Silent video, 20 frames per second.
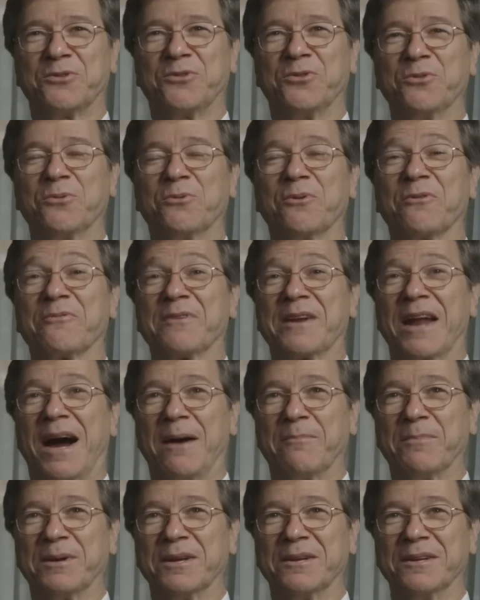to a
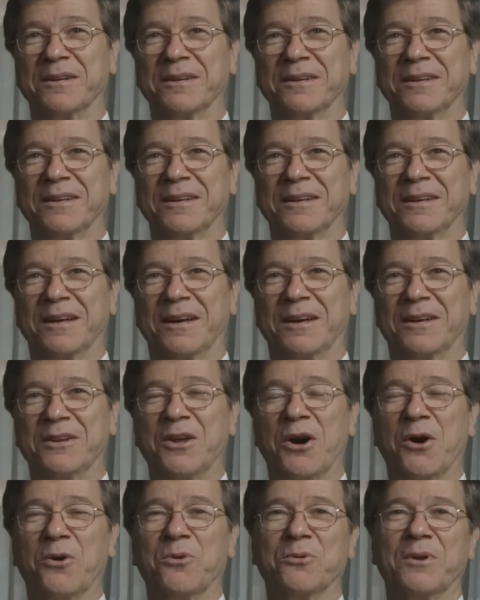phenomenon
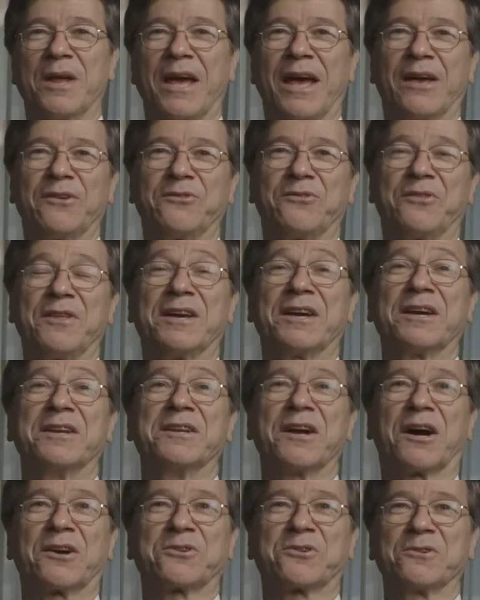known as the
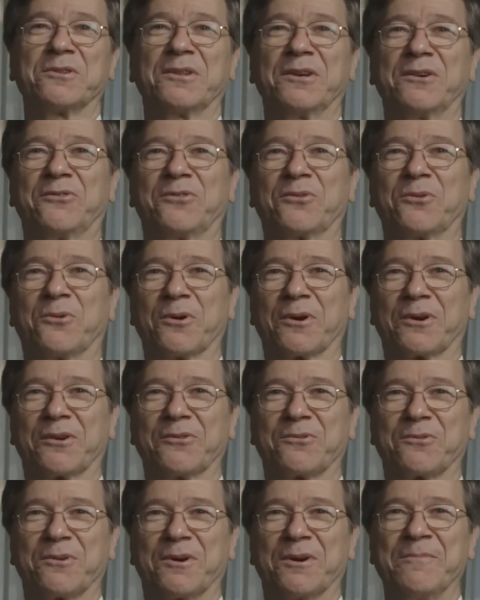conductorless
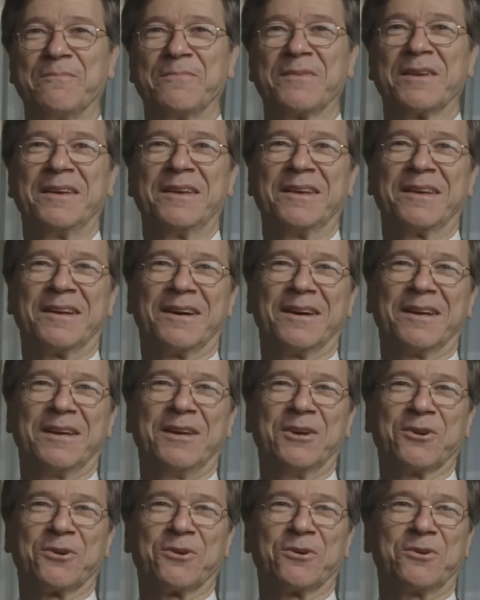orchestra.
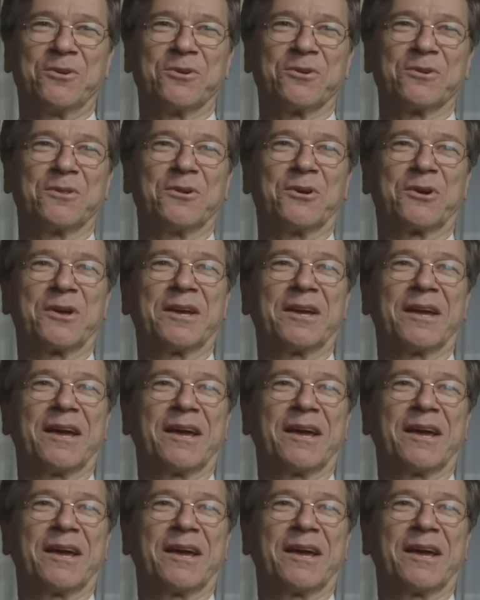Here you're looking